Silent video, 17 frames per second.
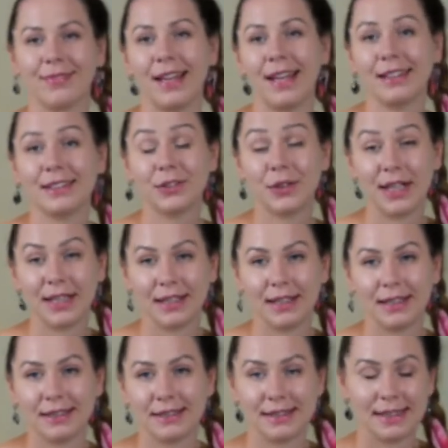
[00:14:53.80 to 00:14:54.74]
it's
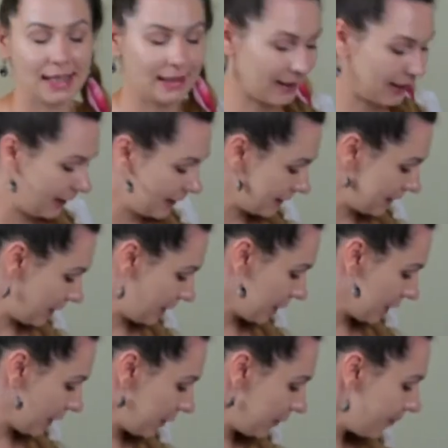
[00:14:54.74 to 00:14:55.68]
ready. It's that easy, you
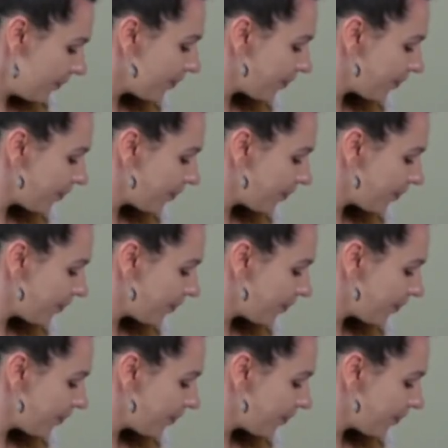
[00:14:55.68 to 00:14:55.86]
know.